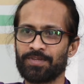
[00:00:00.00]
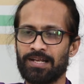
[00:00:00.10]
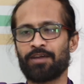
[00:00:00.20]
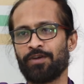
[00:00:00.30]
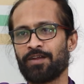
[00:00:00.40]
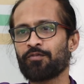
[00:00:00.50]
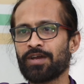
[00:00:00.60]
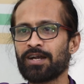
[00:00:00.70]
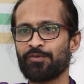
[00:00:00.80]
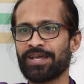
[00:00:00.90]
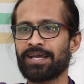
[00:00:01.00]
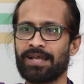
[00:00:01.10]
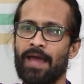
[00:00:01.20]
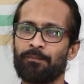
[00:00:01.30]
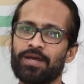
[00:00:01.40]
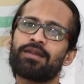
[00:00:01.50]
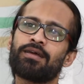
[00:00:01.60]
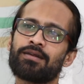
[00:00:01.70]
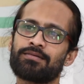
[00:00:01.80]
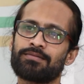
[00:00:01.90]
Like whenever we are doing a campaign,
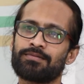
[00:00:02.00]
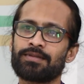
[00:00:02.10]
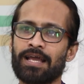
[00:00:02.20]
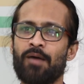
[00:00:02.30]
the